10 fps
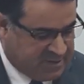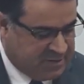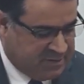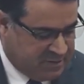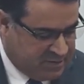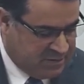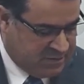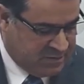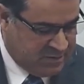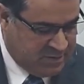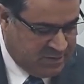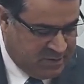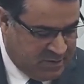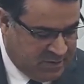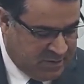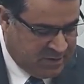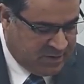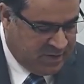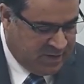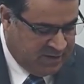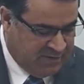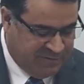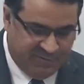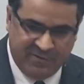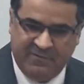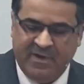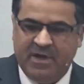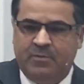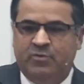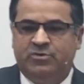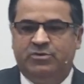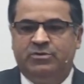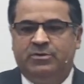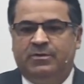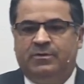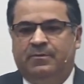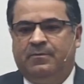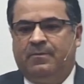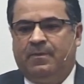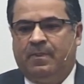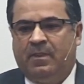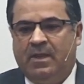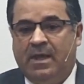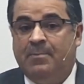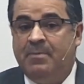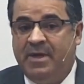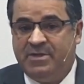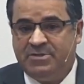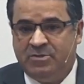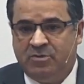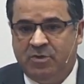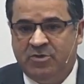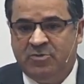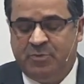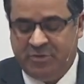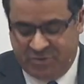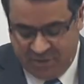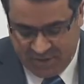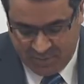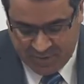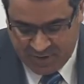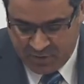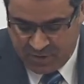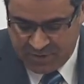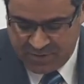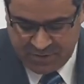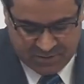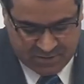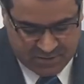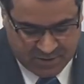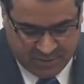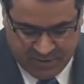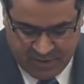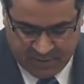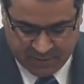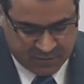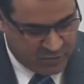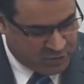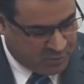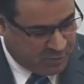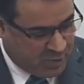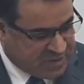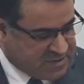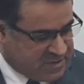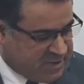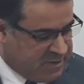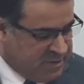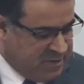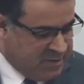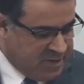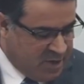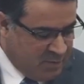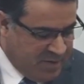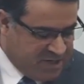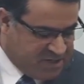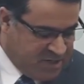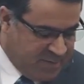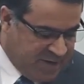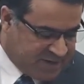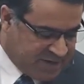we need to stop living this farce, this farcical life, and live the blessing that the Lord has for us.